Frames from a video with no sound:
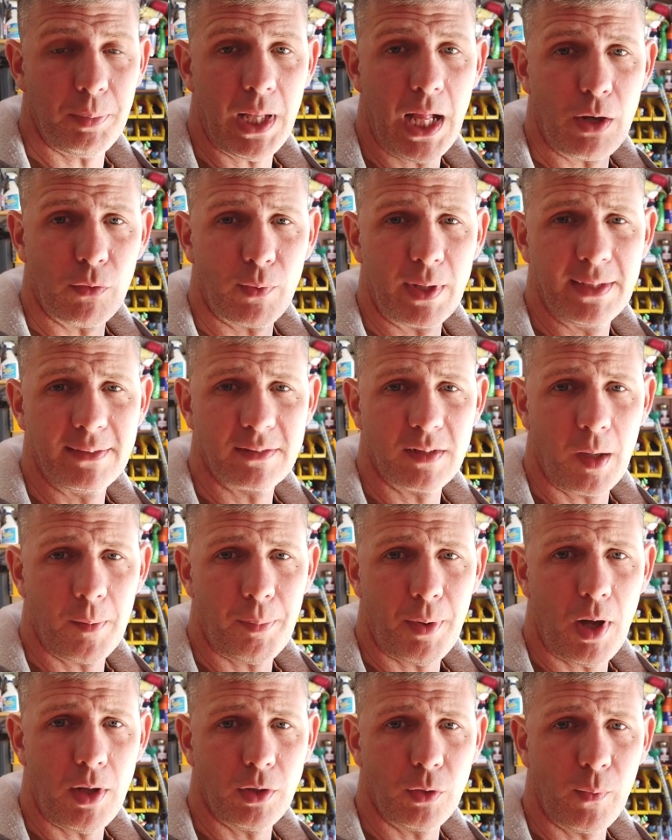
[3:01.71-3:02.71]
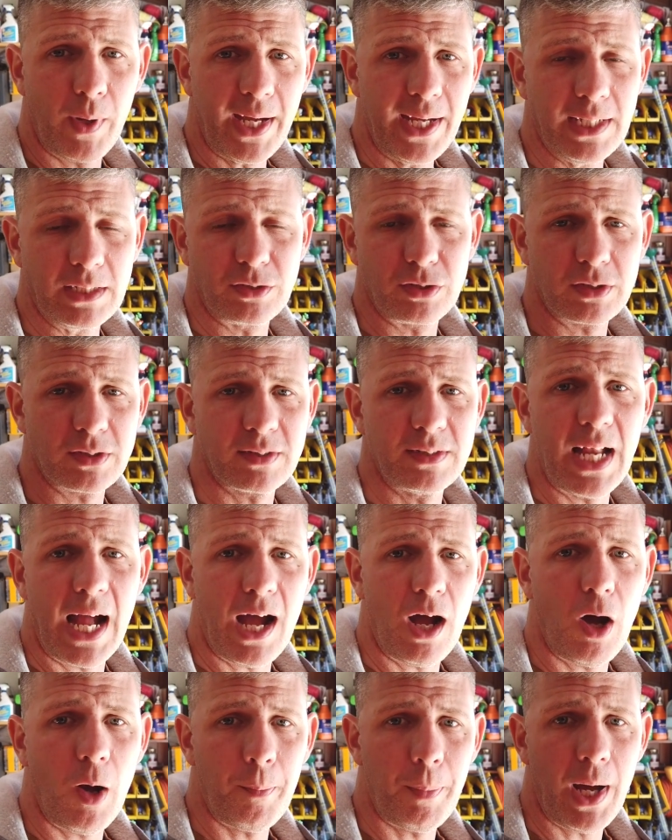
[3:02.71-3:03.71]
the plow raised up all the way, it's just
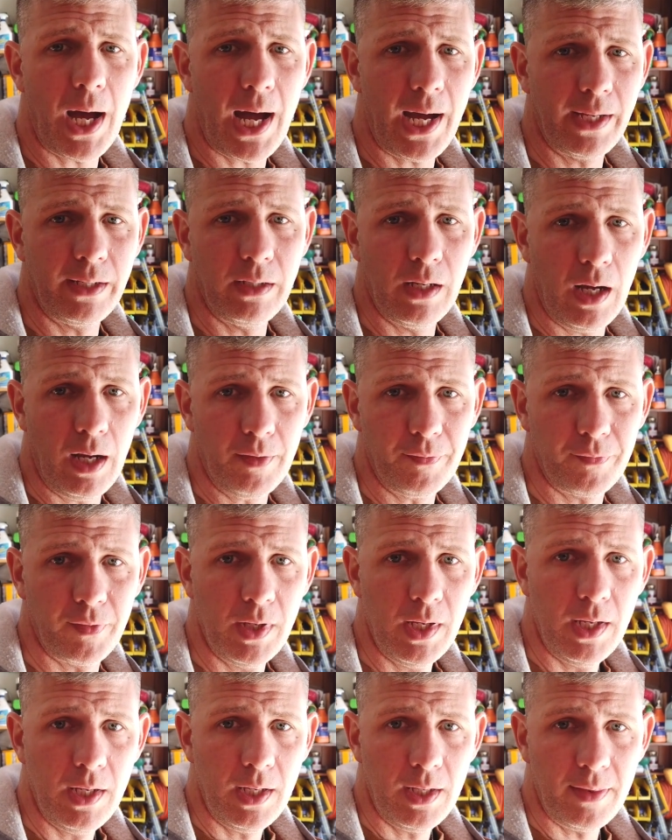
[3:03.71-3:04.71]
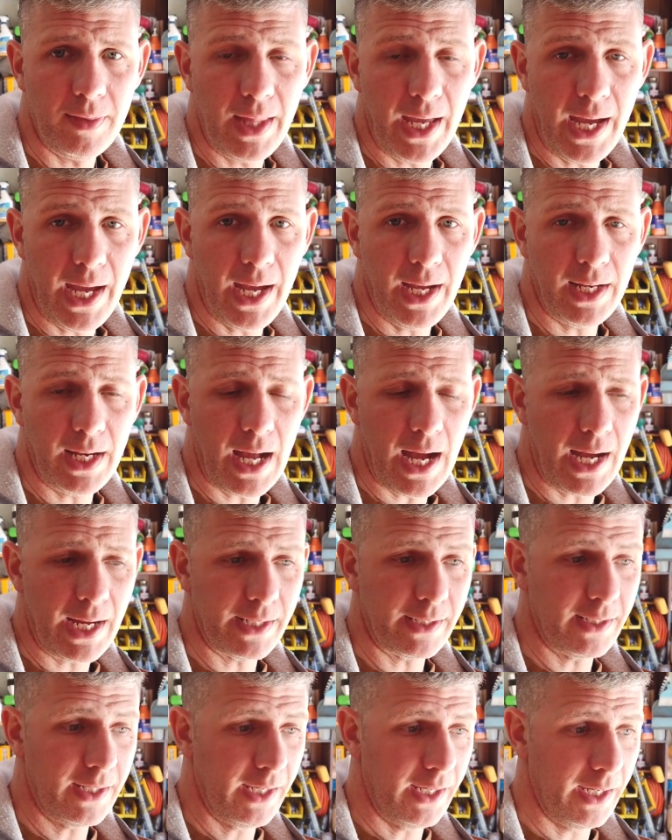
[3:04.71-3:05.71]
not up high enough that
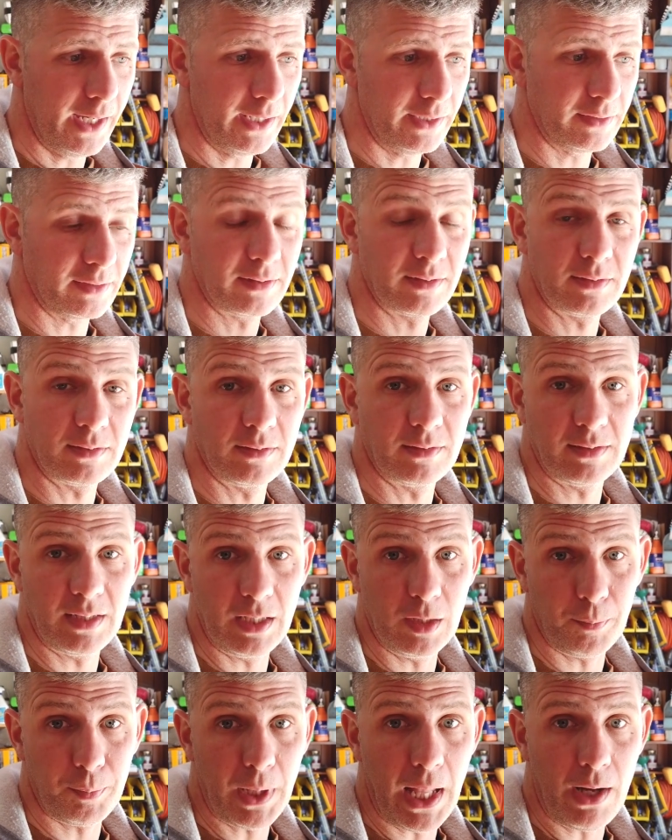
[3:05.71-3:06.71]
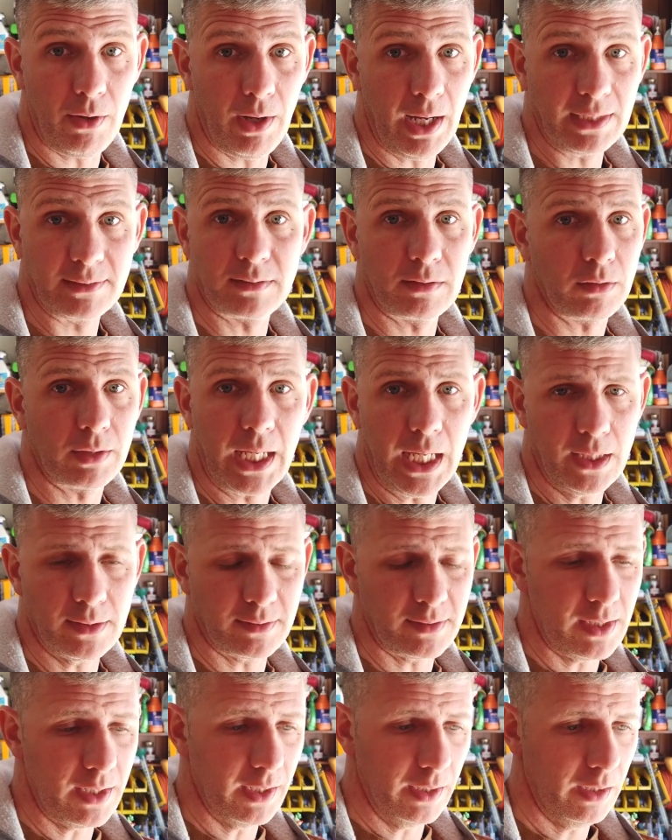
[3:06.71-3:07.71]
I can see the plow. I still
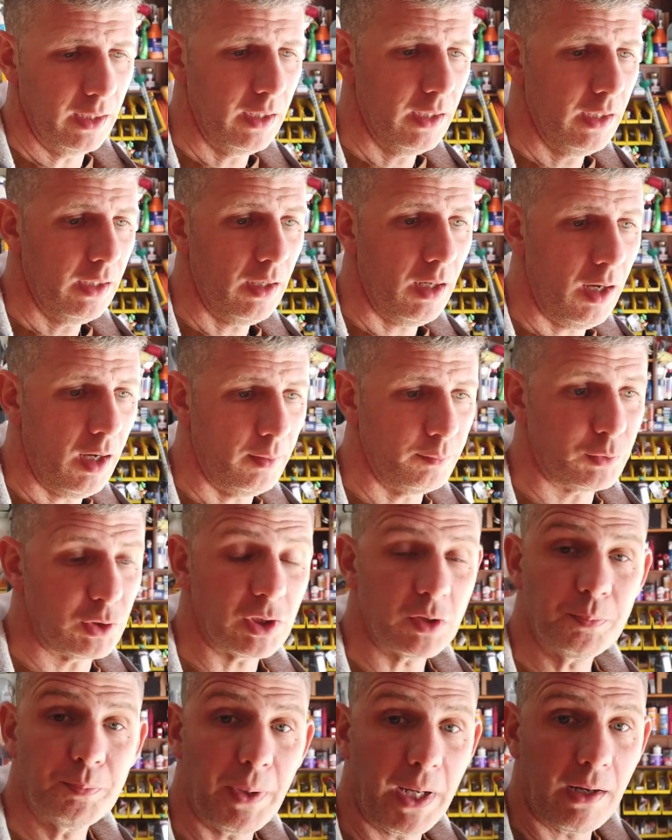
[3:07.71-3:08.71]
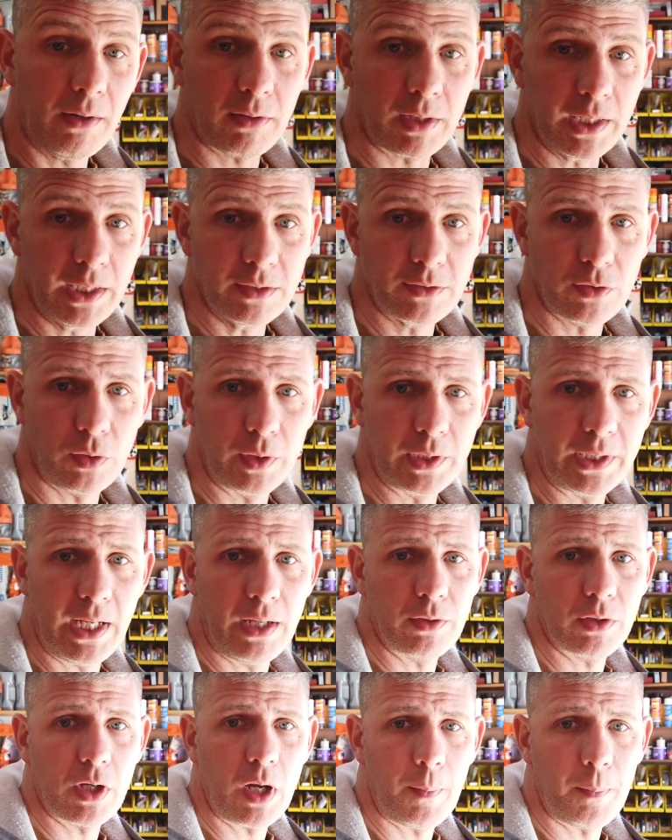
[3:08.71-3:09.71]
can't see it. Um, just barely. It's only
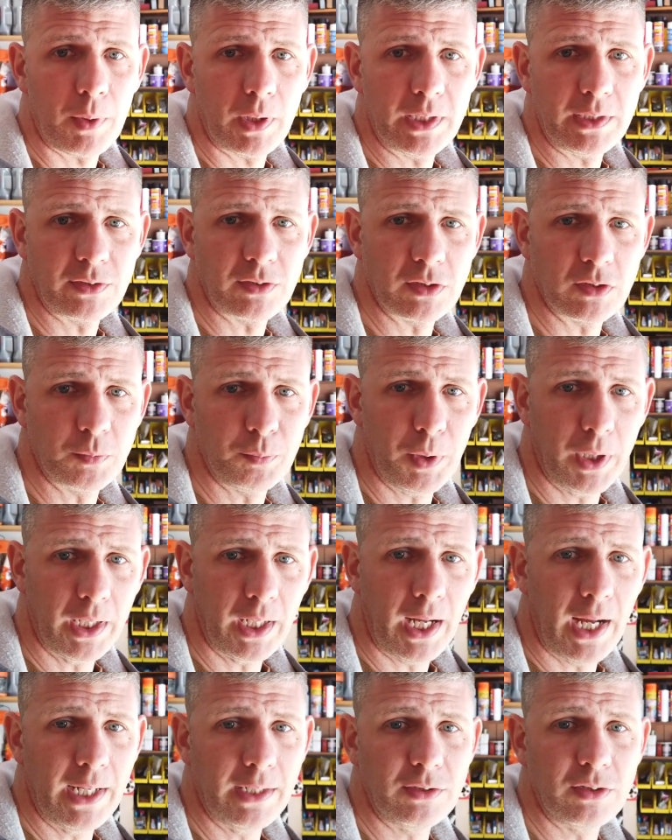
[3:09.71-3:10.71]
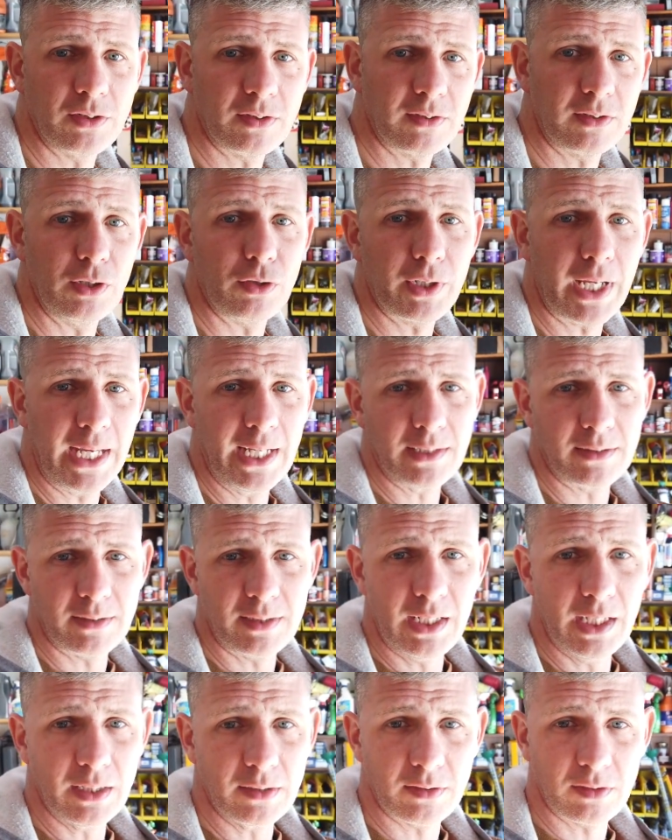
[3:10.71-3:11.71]
down a couple inches, but I just still can't
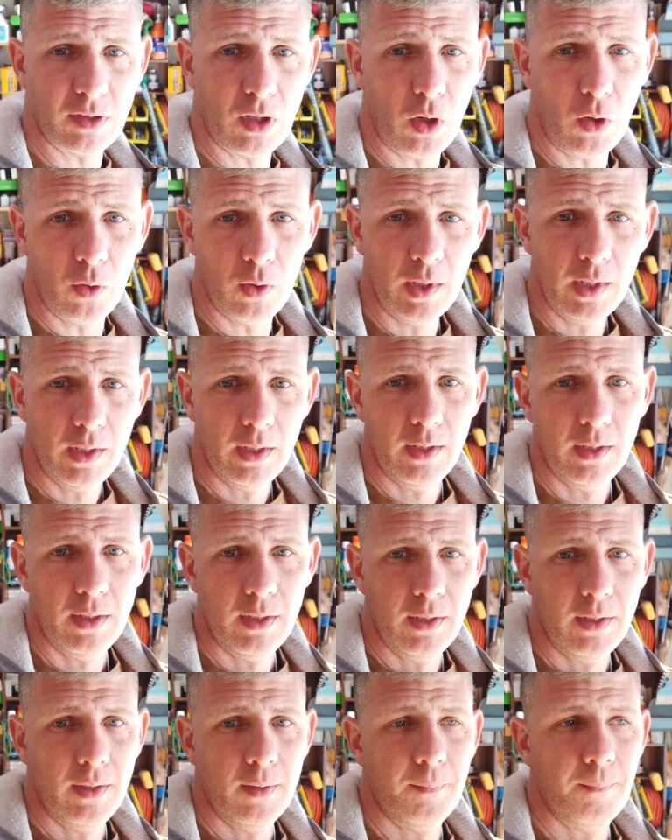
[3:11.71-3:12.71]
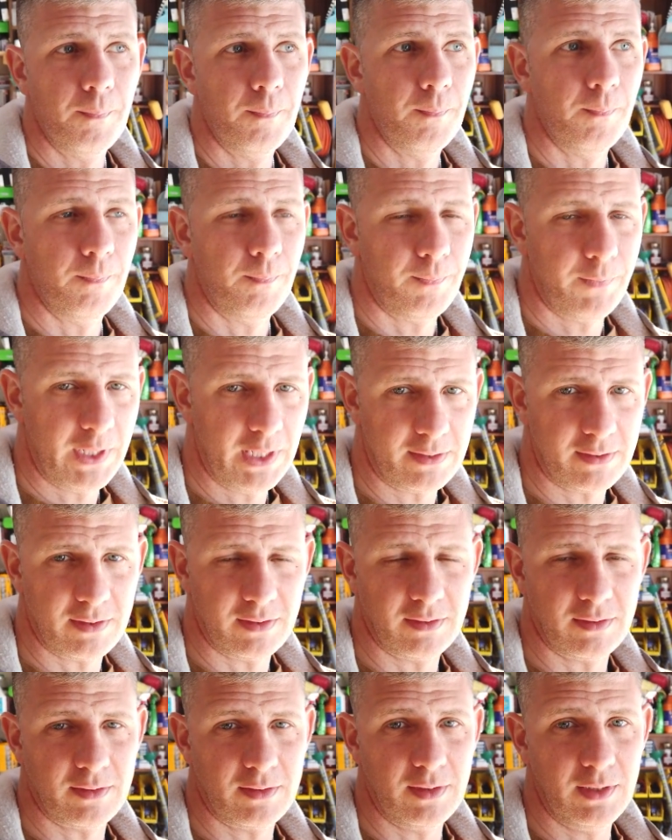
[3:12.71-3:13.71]
see it. So
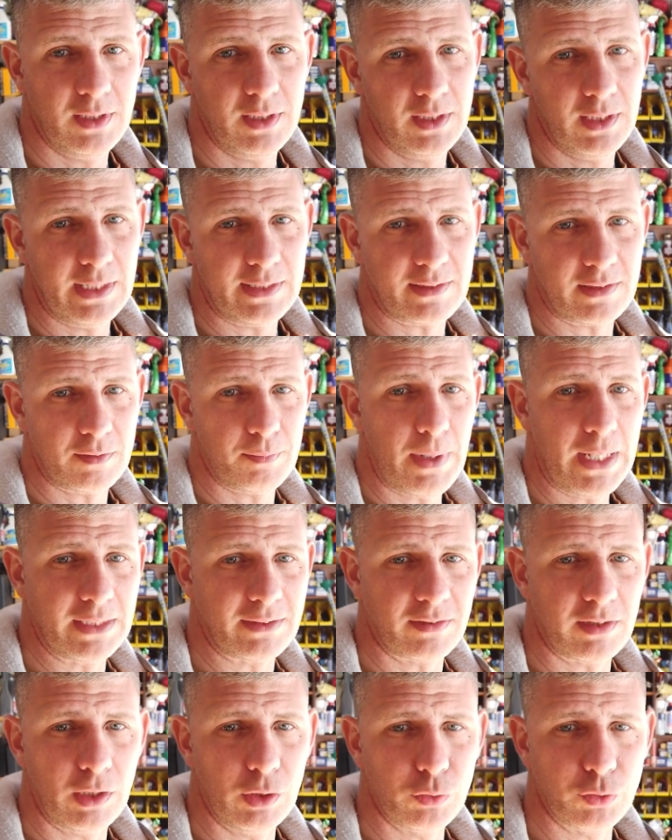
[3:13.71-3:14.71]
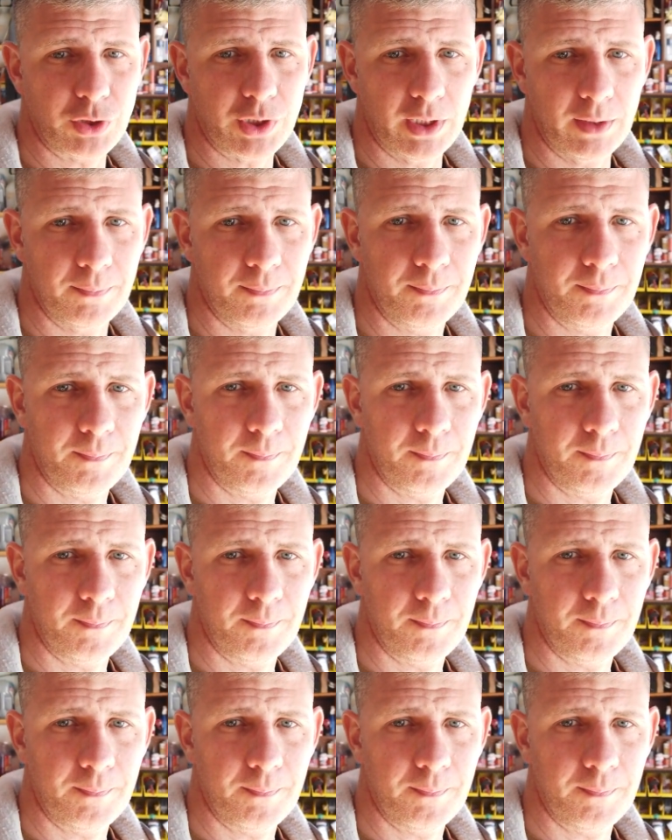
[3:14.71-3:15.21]
this is, this is my solution.